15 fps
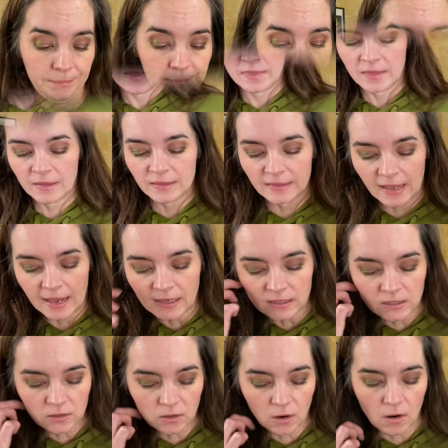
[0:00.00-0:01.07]
The
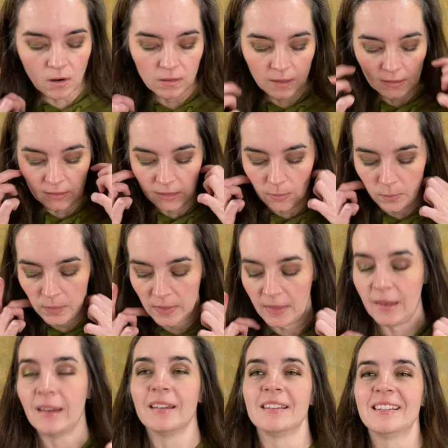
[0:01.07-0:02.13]
last are all lip
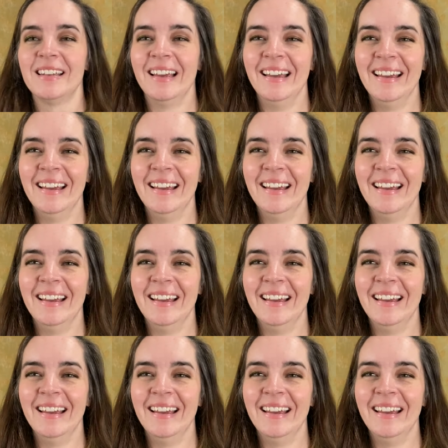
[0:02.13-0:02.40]
things.